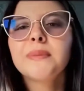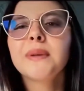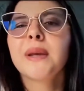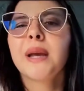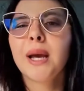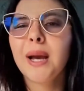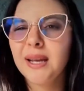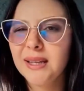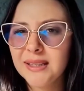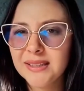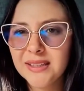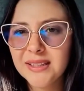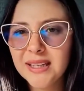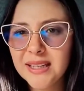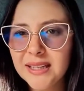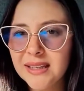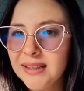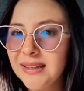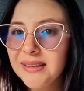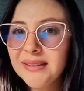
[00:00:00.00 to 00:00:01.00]

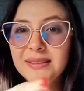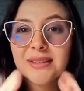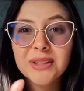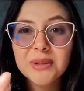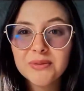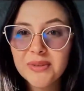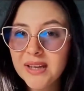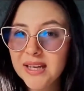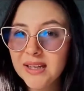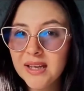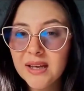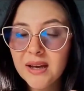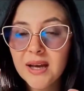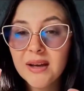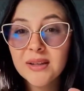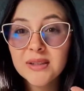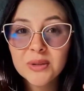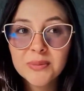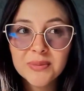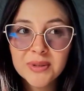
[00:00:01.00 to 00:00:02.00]
Honestly, it seems like a
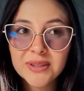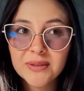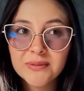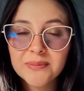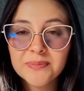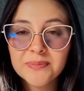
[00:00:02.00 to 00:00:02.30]
lot to me.